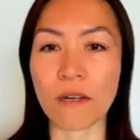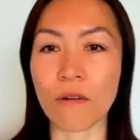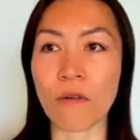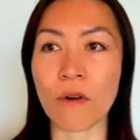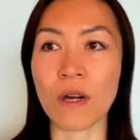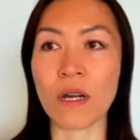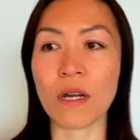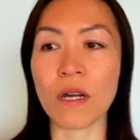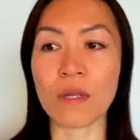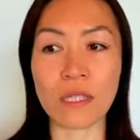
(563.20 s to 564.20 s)
or
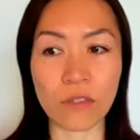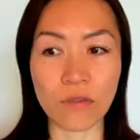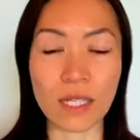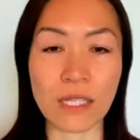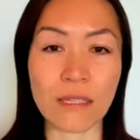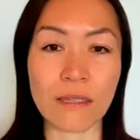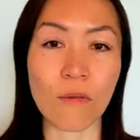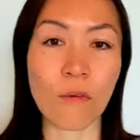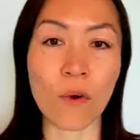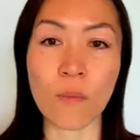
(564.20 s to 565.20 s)
with trust,
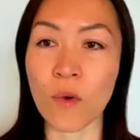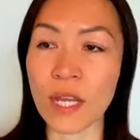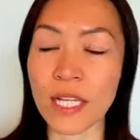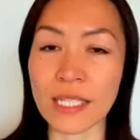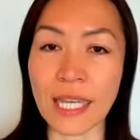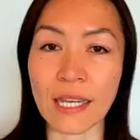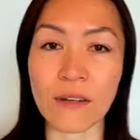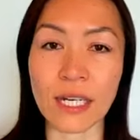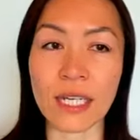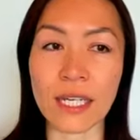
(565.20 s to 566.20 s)
or more
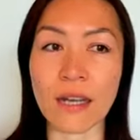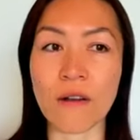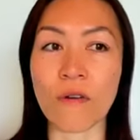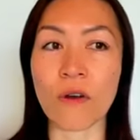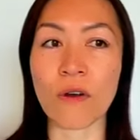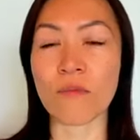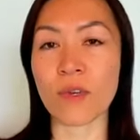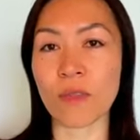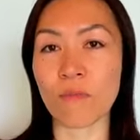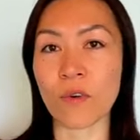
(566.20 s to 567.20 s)
integrity, or
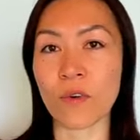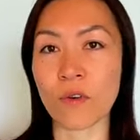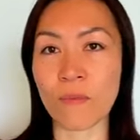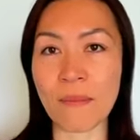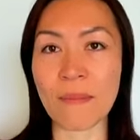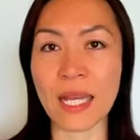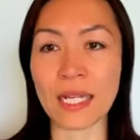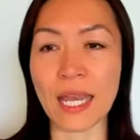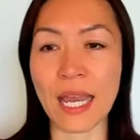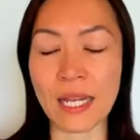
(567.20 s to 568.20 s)
with more commitment
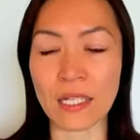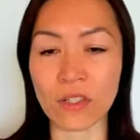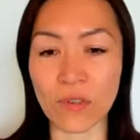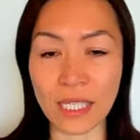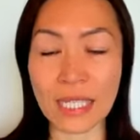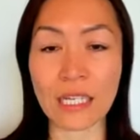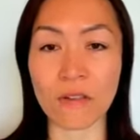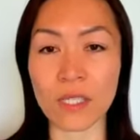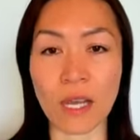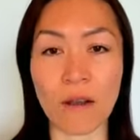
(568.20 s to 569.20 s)
and trust in
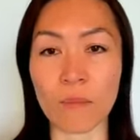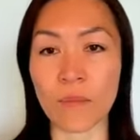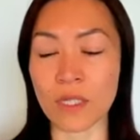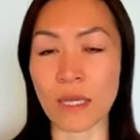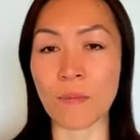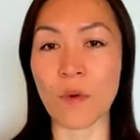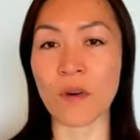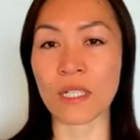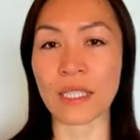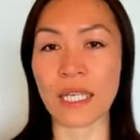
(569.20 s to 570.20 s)
yourself, most
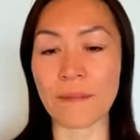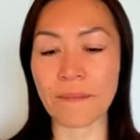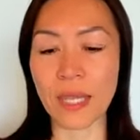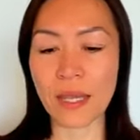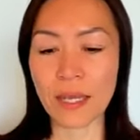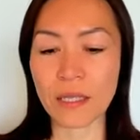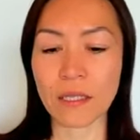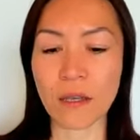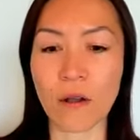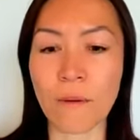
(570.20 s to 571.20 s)
importantly.
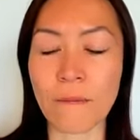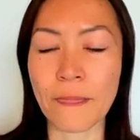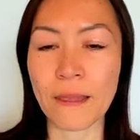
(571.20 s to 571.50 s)
So